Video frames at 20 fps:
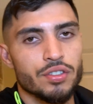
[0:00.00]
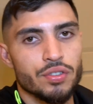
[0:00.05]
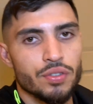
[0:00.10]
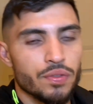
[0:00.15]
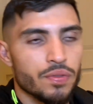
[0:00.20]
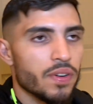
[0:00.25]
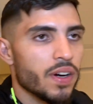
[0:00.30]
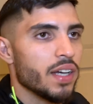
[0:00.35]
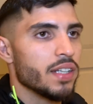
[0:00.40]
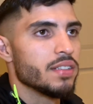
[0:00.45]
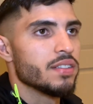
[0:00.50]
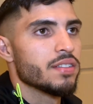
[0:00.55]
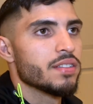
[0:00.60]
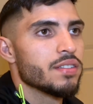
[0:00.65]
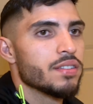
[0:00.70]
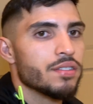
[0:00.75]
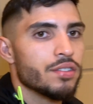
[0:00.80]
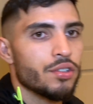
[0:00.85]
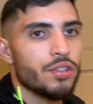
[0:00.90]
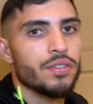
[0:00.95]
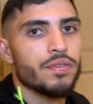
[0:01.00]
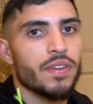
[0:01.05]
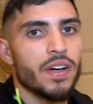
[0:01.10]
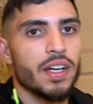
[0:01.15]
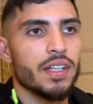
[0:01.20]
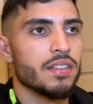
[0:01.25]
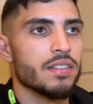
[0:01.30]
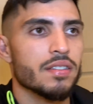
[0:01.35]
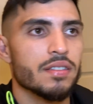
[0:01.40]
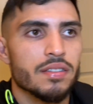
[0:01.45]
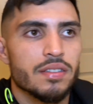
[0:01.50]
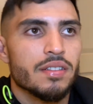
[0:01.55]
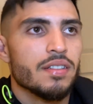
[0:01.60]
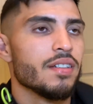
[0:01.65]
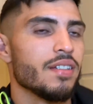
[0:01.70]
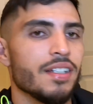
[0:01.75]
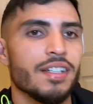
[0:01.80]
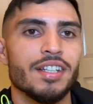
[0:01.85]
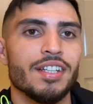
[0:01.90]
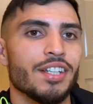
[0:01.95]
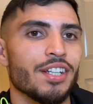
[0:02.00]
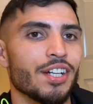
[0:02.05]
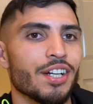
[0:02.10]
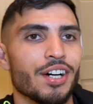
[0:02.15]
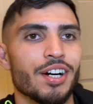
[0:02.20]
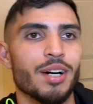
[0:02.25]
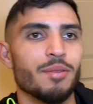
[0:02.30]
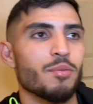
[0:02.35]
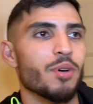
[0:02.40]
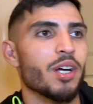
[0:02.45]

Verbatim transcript: two fights, three fights. You know, I'm